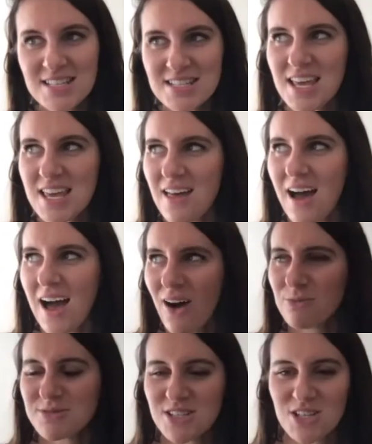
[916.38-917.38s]
think that
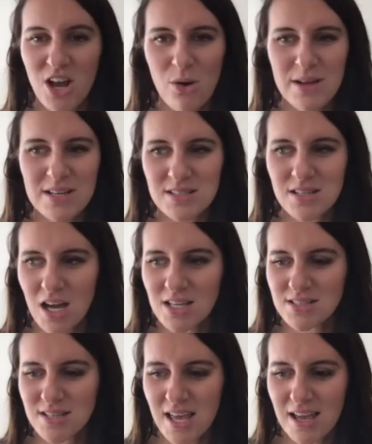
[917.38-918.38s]
helped, you know, it's
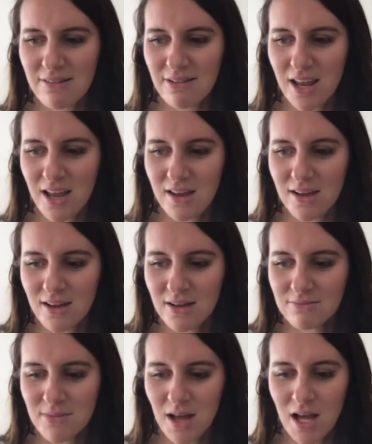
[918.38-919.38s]
nice hearing it.
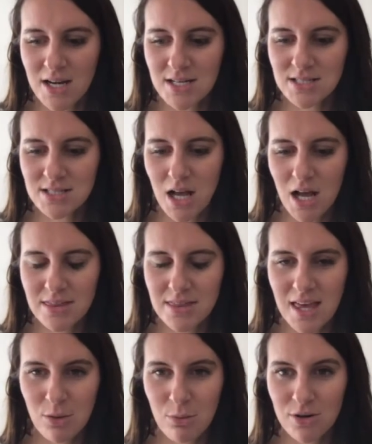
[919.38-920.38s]
And I
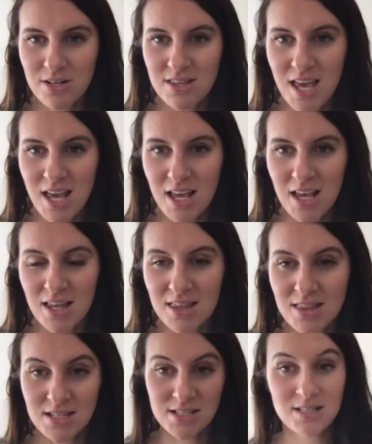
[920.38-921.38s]
think one thing
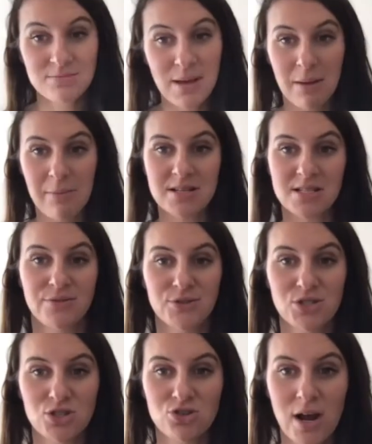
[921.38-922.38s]
that does make a big
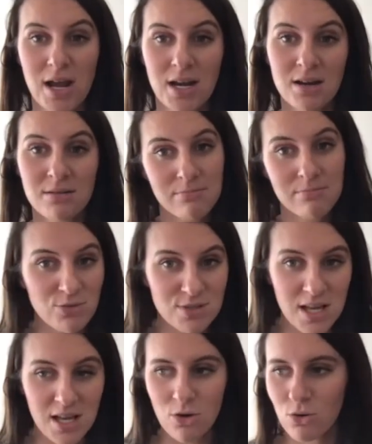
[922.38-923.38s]
difference to training,
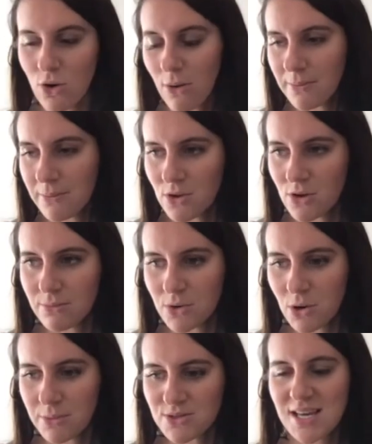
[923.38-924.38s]
music or not
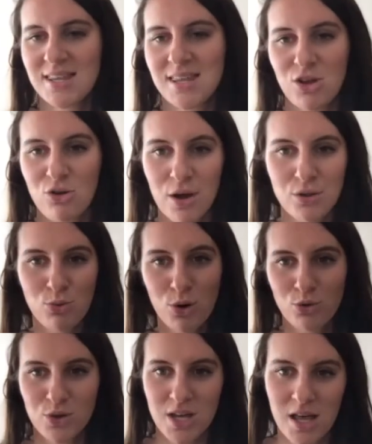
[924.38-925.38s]
music, I think you're either one
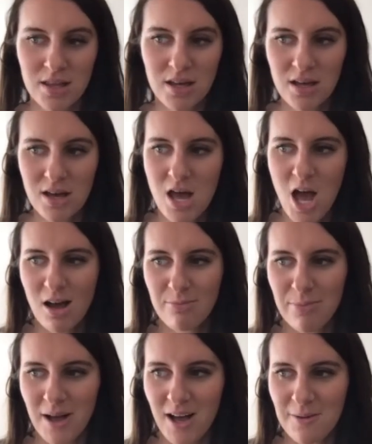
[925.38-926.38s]
or the other,
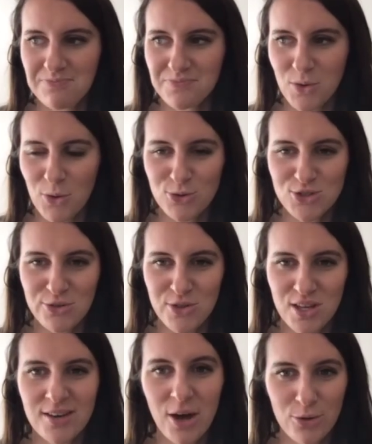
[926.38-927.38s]
but also
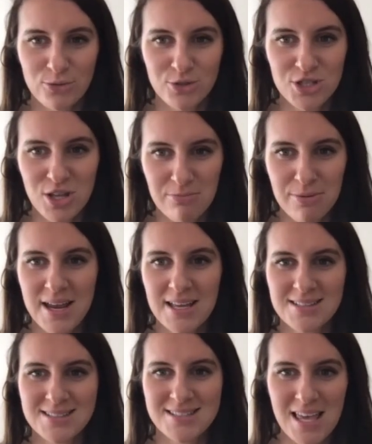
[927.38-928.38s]
the coach that
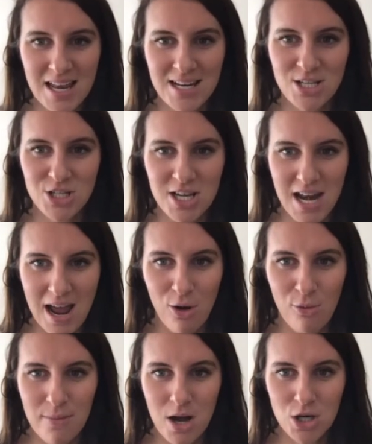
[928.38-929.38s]
brings the energy and how
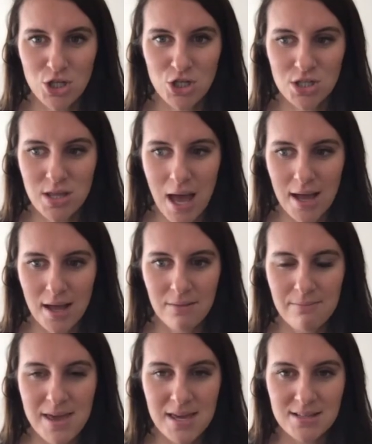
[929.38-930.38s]
much that
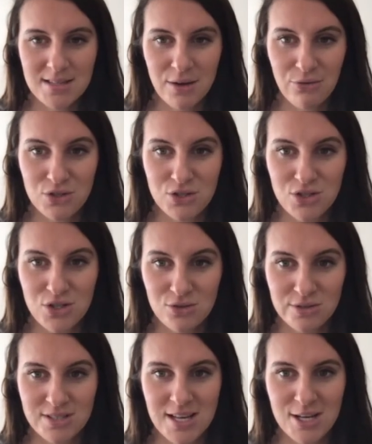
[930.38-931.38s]
can make a difference to
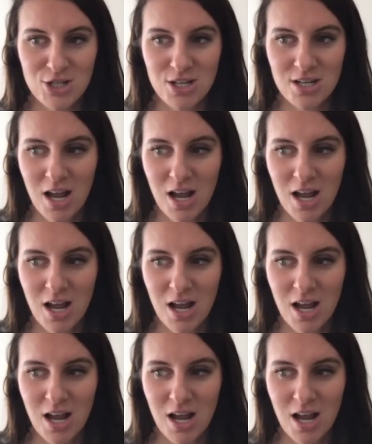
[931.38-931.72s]
your session.